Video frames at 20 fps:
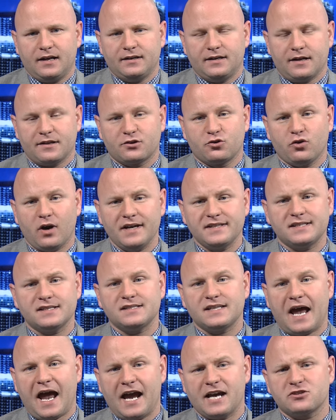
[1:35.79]
Now, the
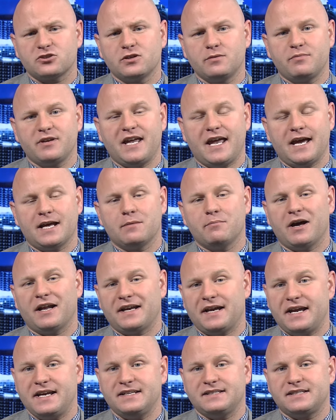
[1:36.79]
crisis actually began about
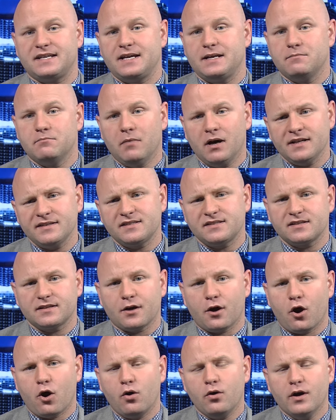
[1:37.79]
18 months
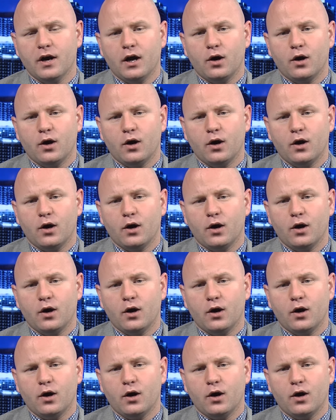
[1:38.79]
ago